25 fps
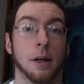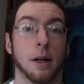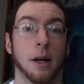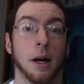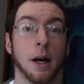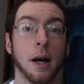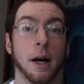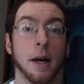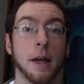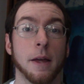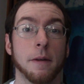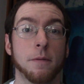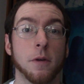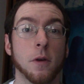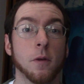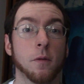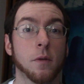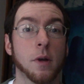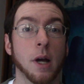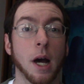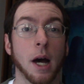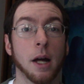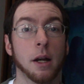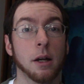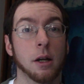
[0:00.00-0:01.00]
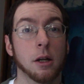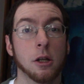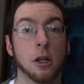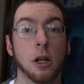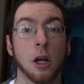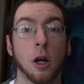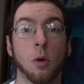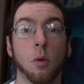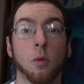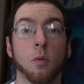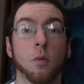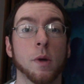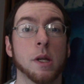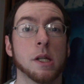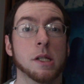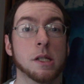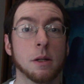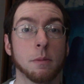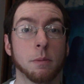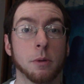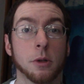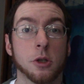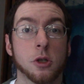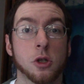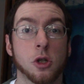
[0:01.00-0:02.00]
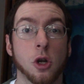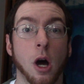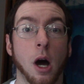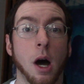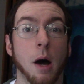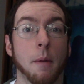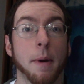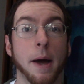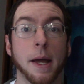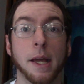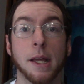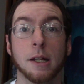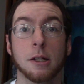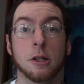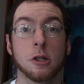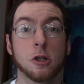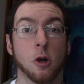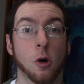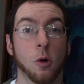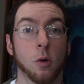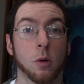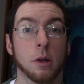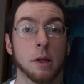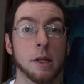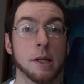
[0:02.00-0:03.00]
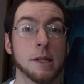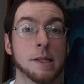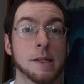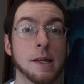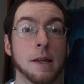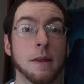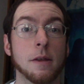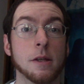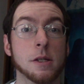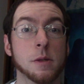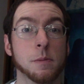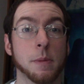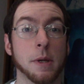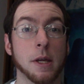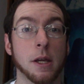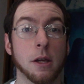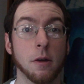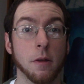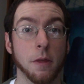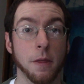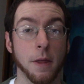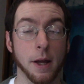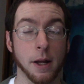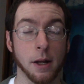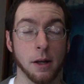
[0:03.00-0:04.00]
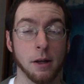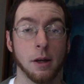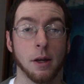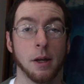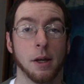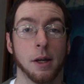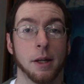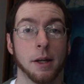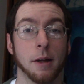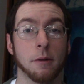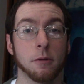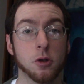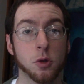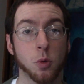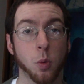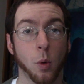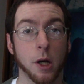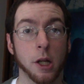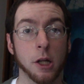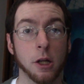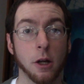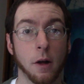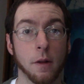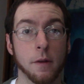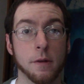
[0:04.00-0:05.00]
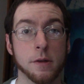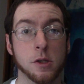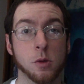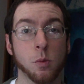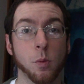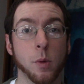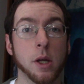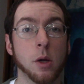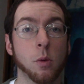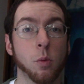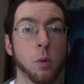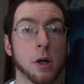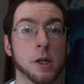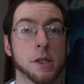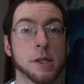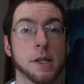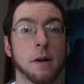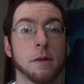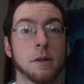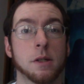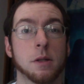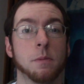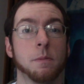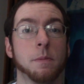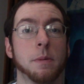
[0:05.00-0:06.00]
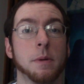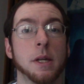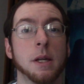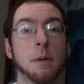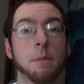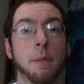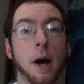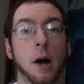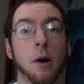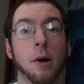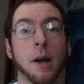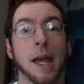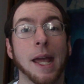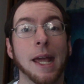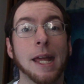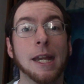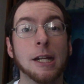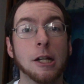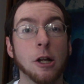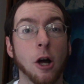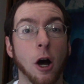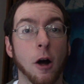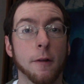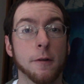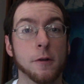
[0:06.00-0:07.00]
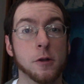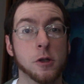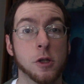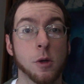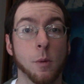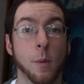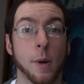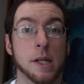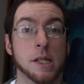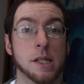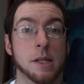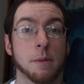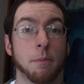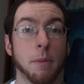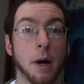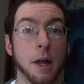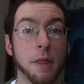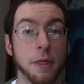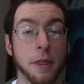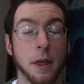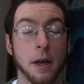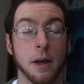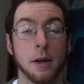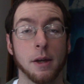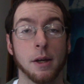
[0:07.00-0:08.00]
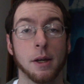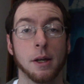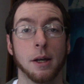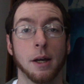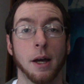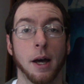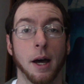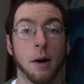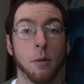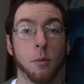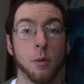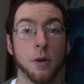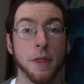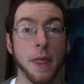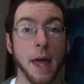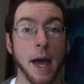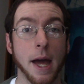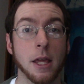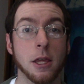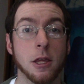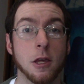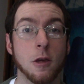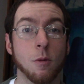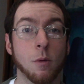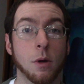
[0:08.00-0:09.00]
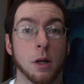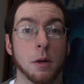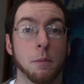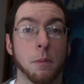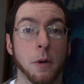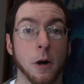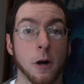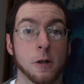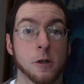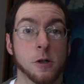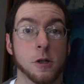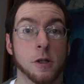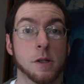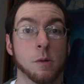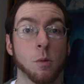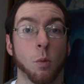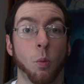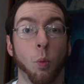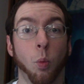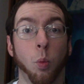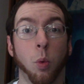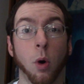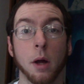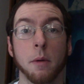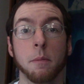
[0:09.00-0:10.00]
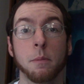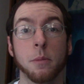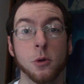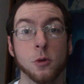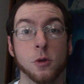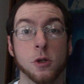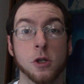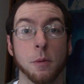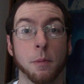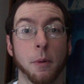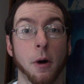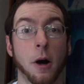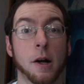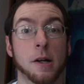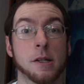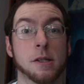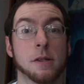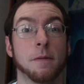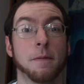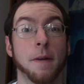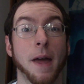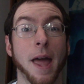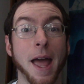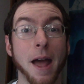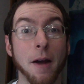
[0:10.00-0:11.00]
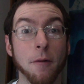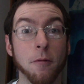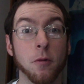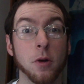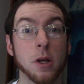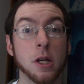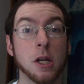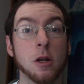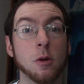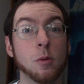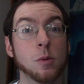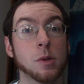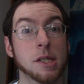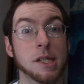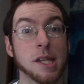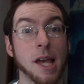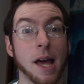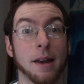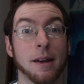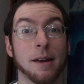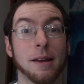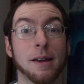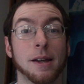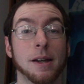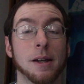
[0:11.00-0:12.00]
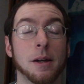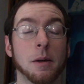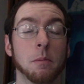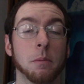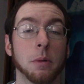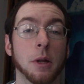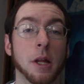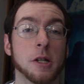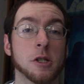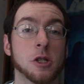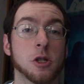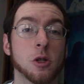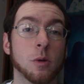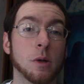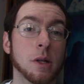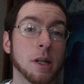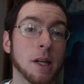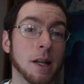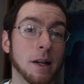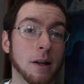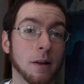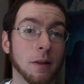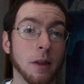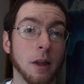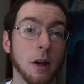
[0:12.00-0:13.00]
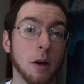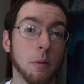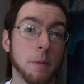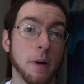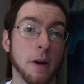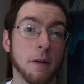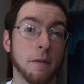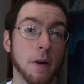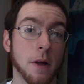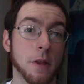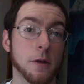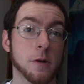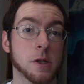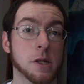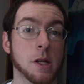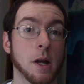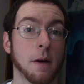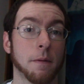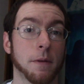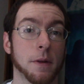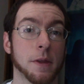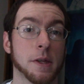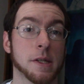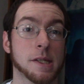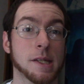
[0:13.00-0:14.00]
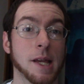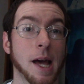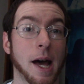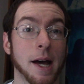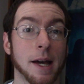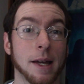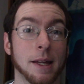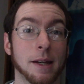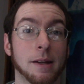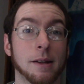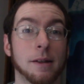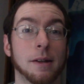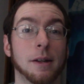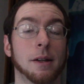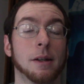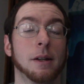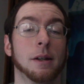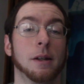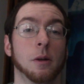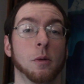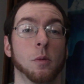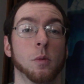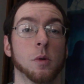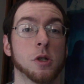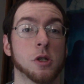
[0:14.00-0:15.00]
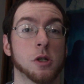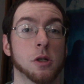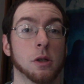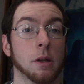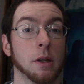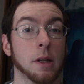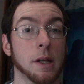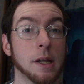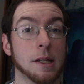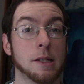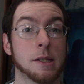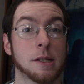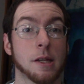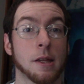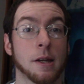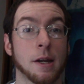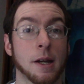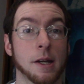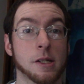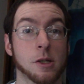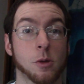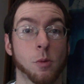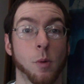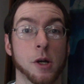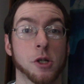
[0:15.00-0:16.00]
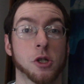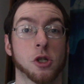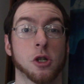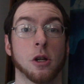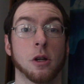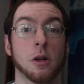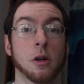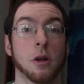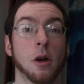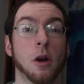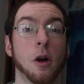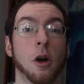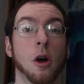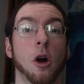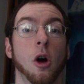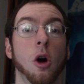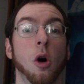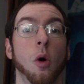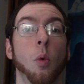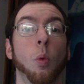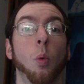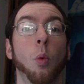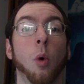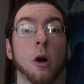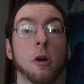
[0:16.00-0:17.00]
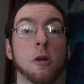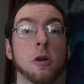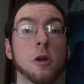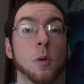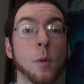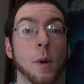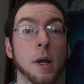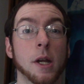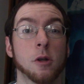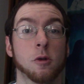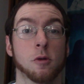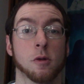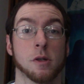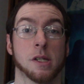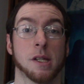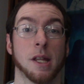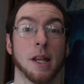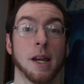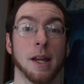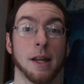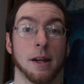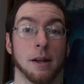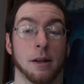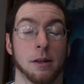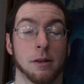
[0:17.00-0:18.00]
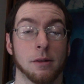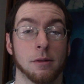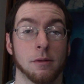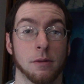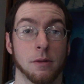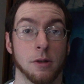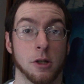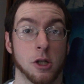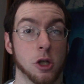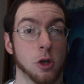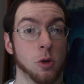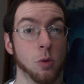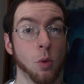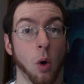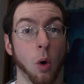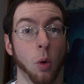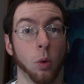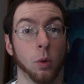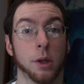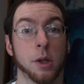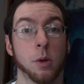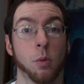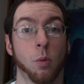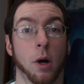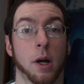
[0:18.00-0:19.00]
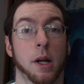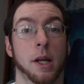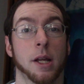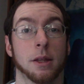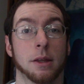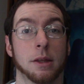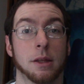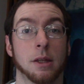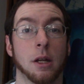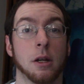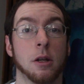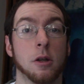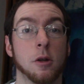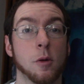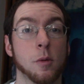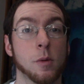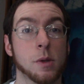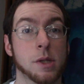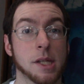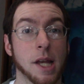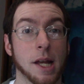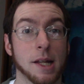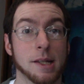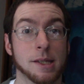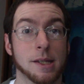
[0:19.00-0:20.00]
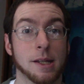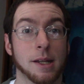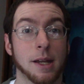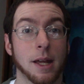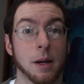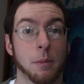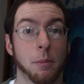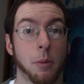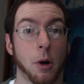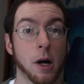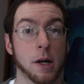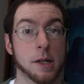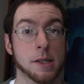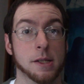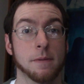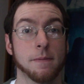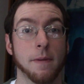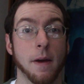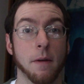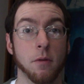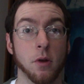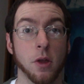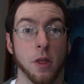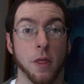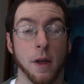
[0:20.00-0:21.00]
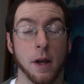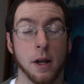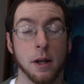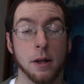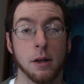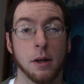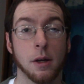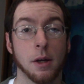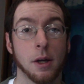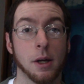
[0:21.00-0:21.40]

If you've got, reasonable job, I can totally see this being a thing. Now $20 a week works out to be about $80 US a month. With that, you can purchase one booster box of every new set. Plus you can get a little bit of other stuff on the side. Which leads to the next question. What are you interested in? Do you only want to get the new sets and get a box of everything?